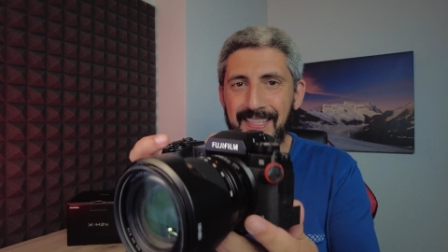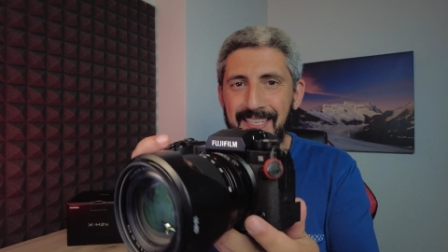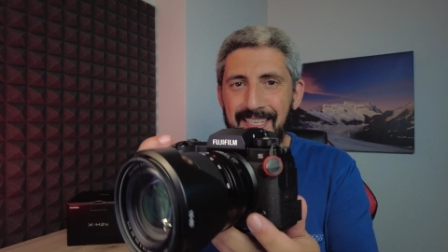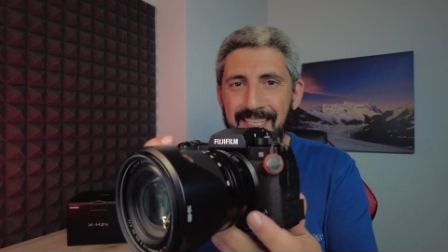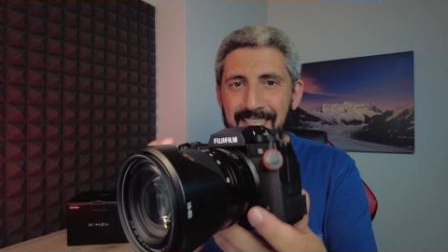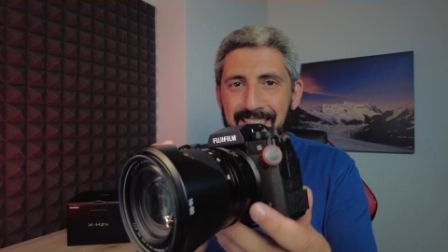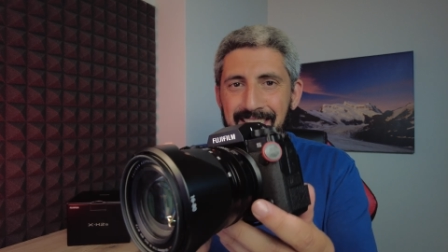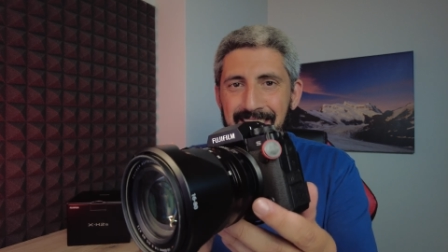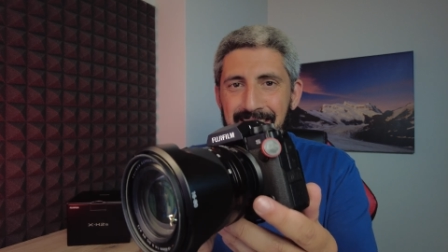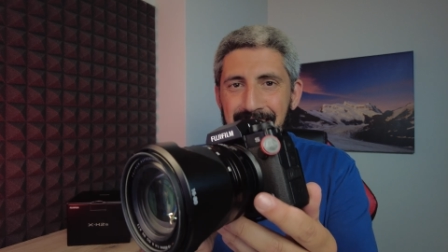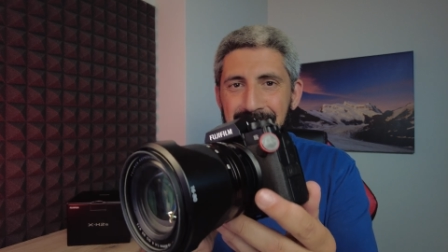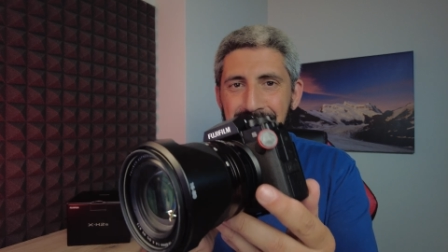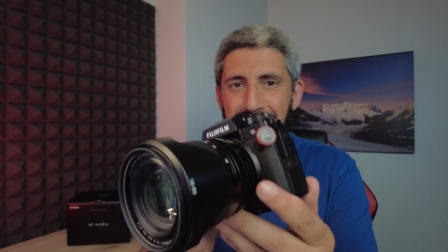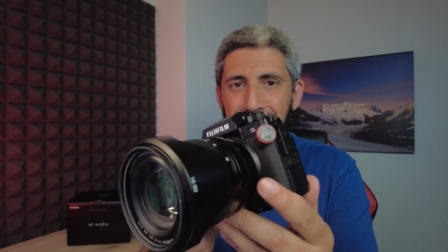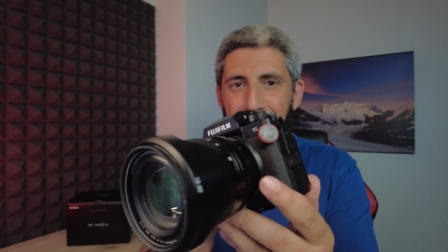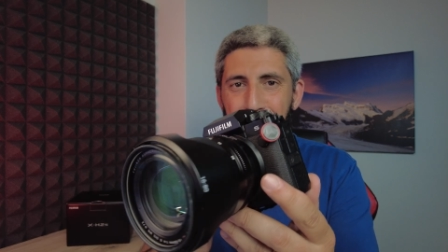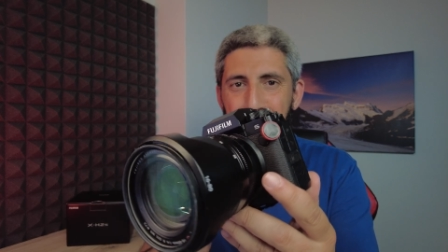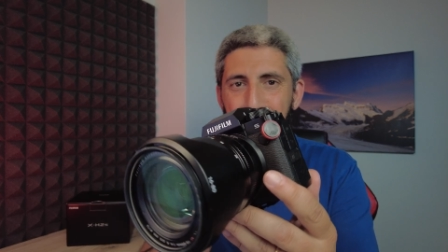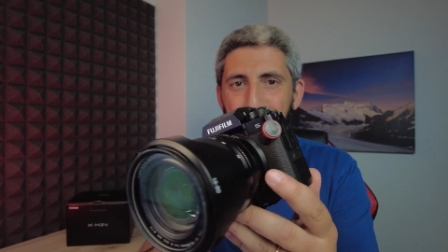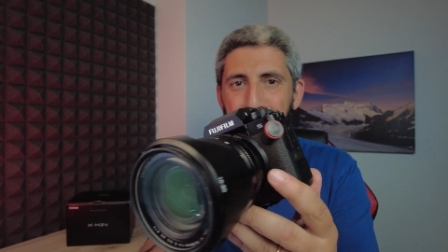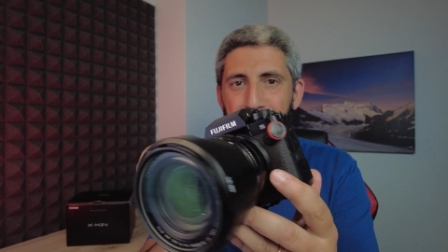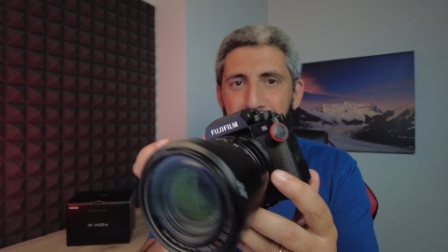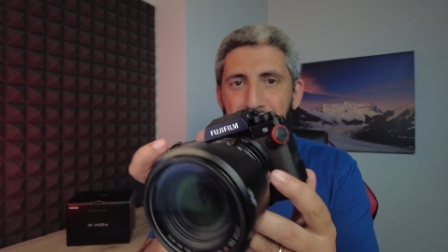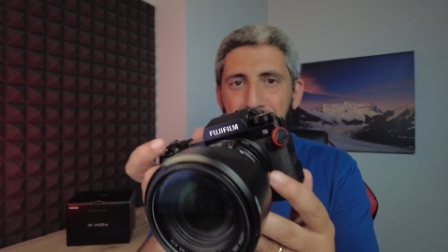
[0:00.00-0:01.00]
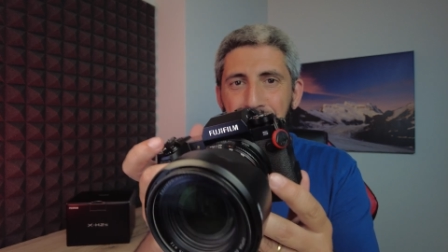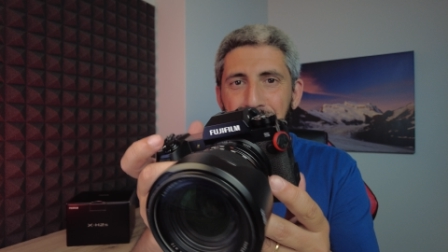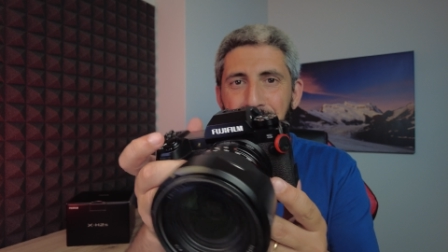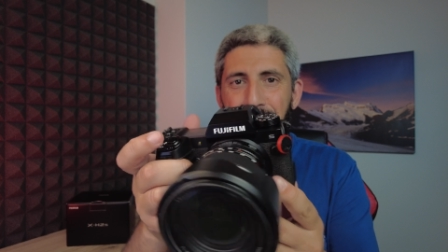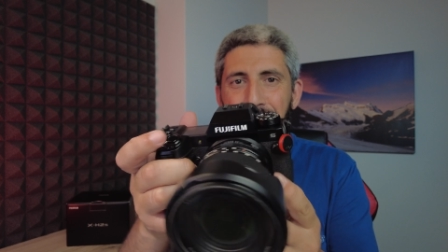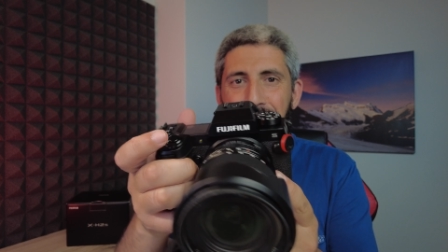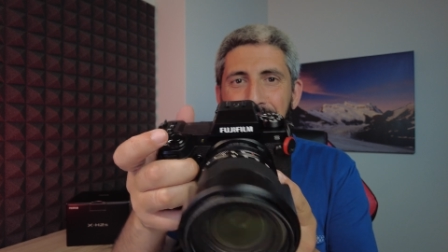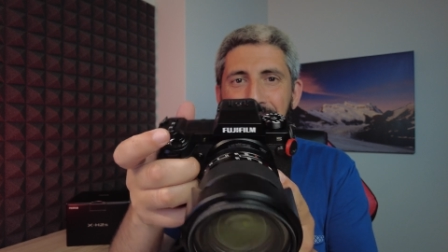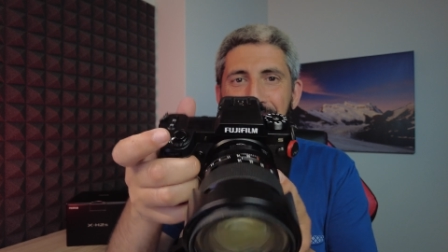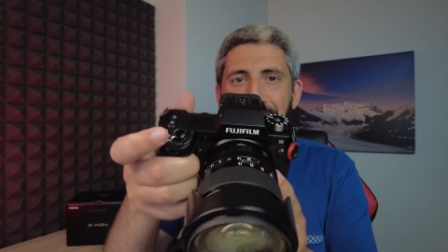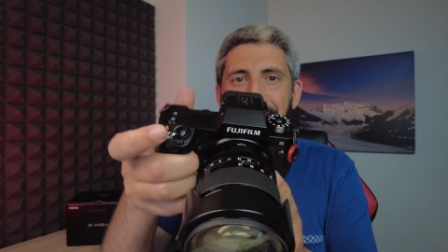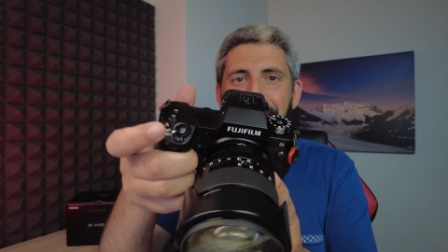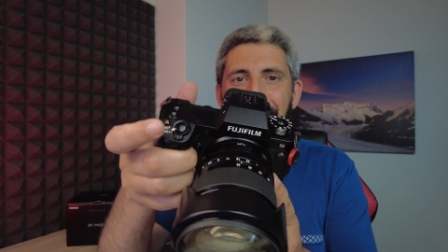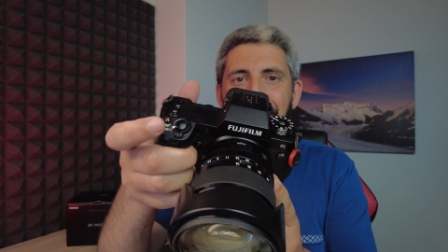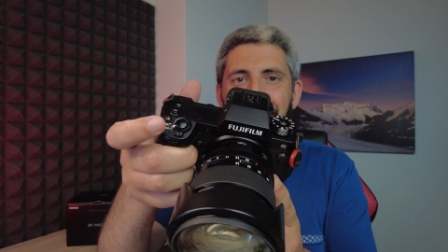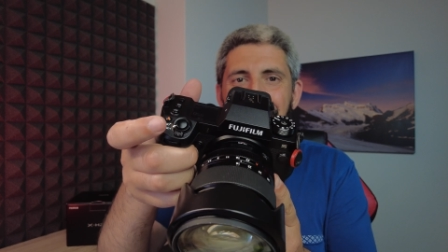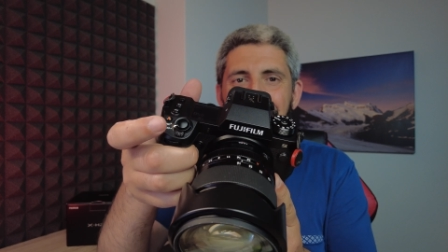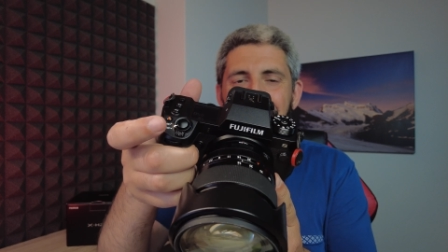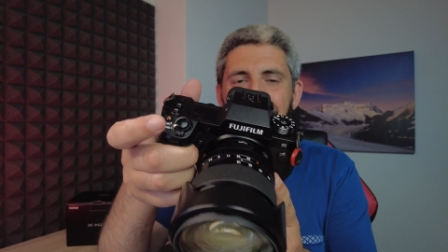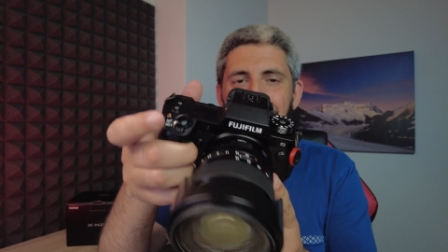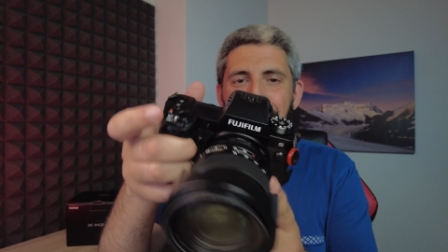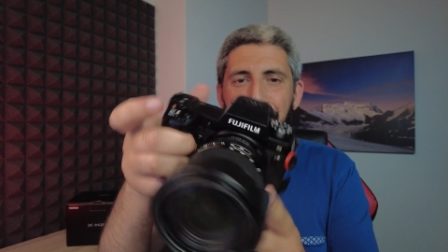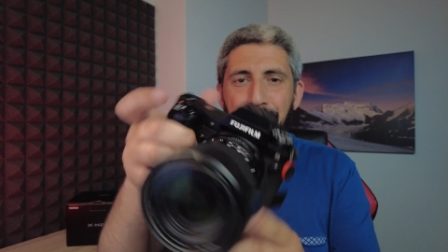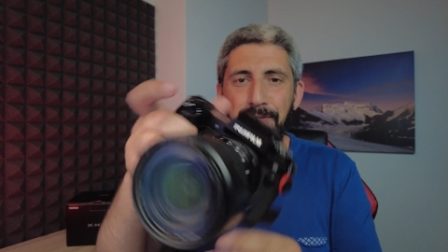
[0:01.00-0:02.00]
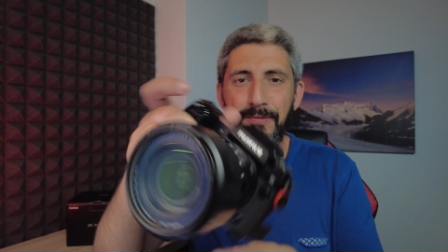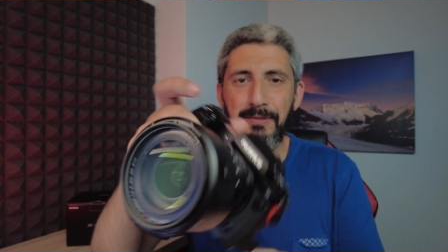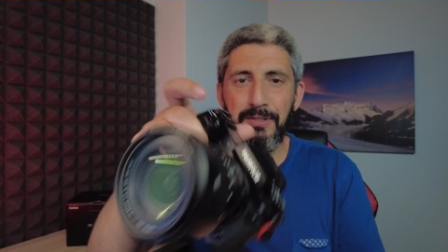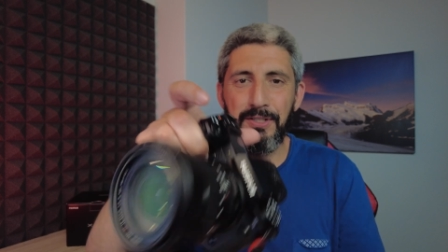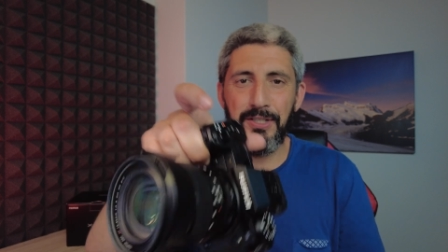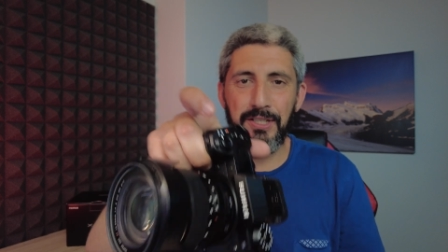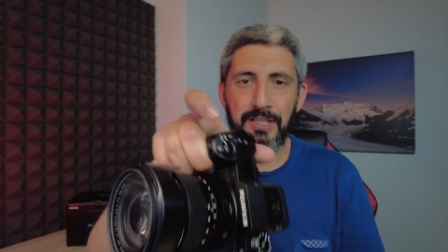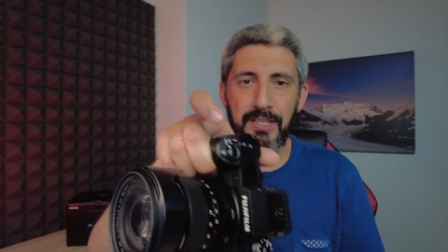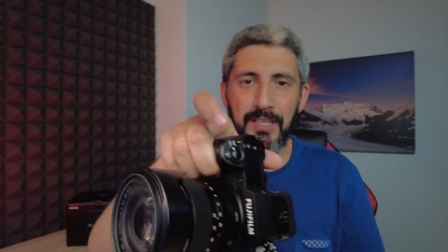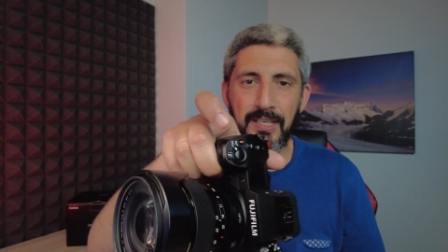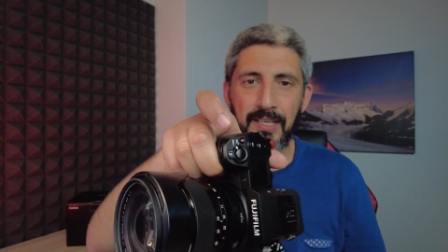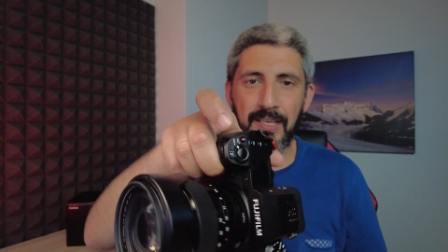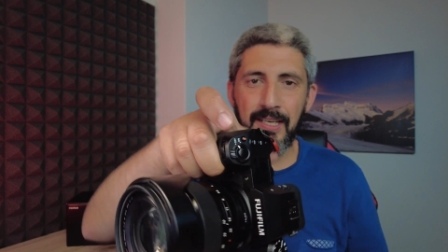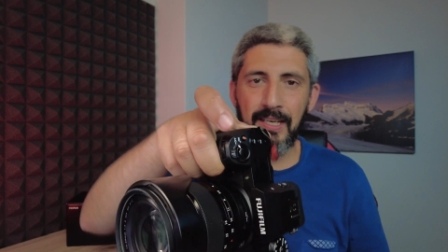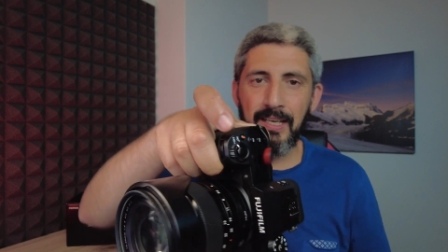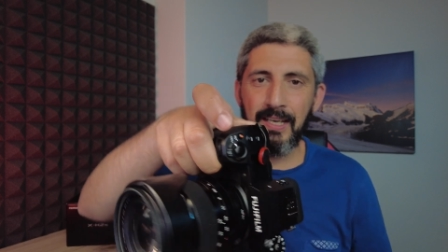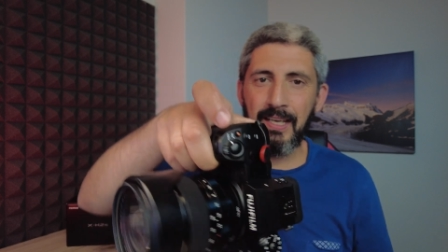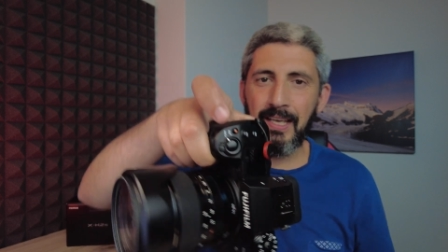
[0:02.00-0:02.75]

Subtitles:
this little beauty over here, the Fuji